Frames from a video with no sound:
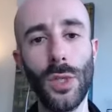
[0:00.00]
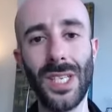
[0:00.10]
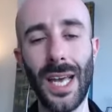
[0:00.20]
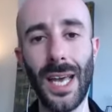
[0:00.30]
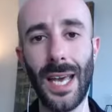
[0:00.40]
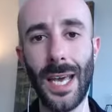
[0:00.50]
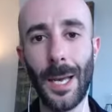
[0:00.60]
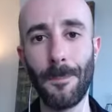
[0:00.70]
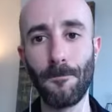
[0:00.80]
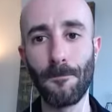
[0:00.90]

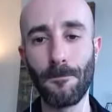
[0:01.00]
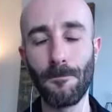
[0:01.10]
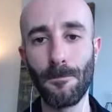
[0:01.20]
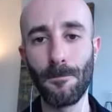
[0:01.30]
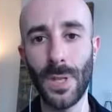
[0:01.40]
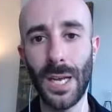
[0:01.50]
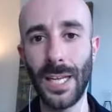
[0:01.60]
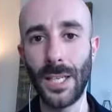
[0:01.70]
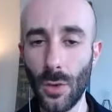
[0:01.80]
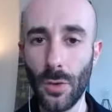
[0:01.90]
a
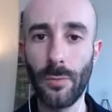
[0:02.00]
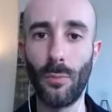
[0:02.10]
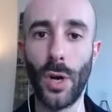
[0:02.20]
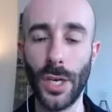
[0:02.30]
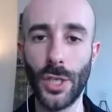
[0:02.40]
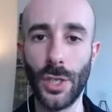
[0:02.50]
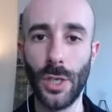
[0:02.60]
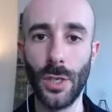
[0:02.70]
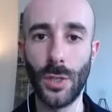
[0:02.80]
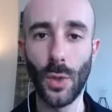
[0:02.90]
toothbrush
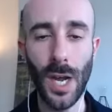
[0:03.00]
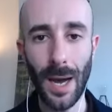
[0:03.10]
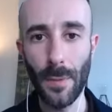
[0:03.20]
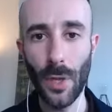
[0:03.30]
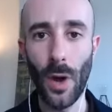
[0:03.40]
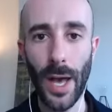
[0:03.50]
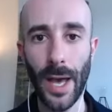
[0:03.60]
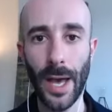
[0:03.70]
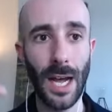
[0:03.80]
to comb your hair.